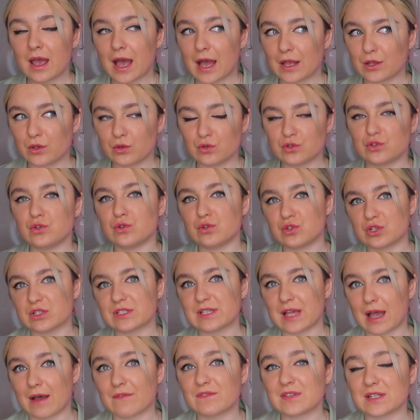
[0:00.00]
and you do just
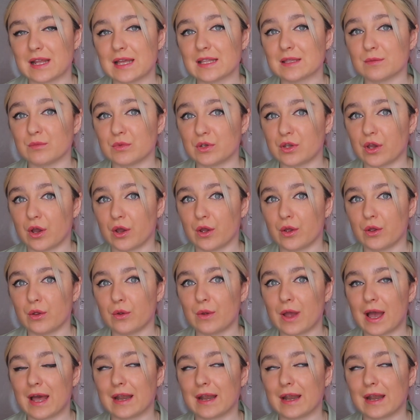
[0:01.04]
have to let them go.